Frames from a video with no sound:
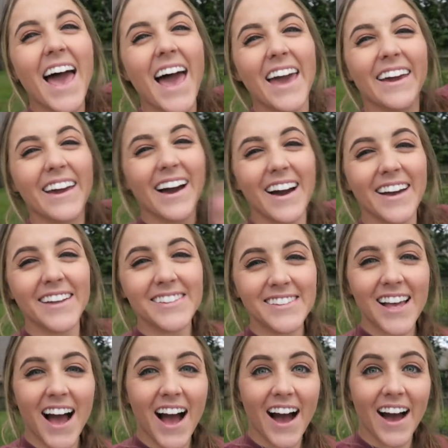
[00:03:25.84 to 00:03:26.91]
Hey guys,
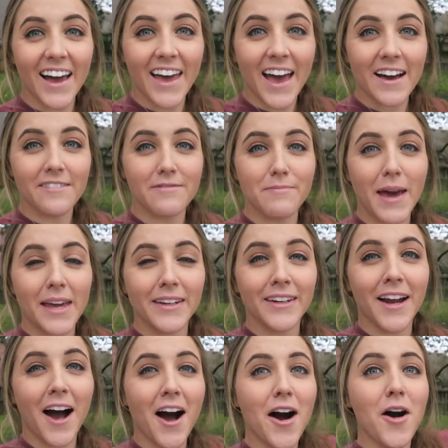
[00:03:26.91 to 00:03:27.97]
I have made
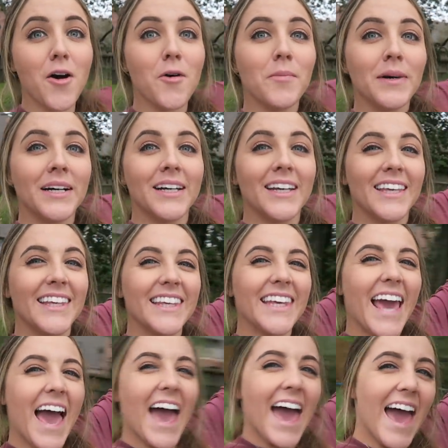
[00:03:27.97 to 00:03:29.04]
it home! Yay,
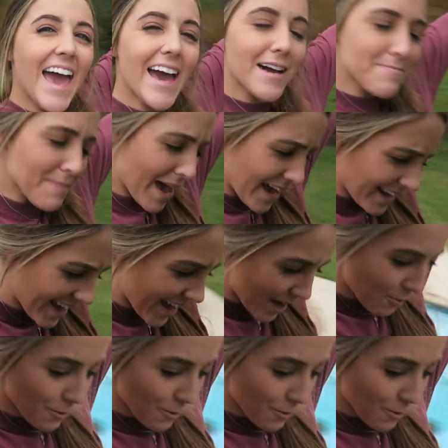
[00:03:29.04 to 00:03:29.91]
I made it!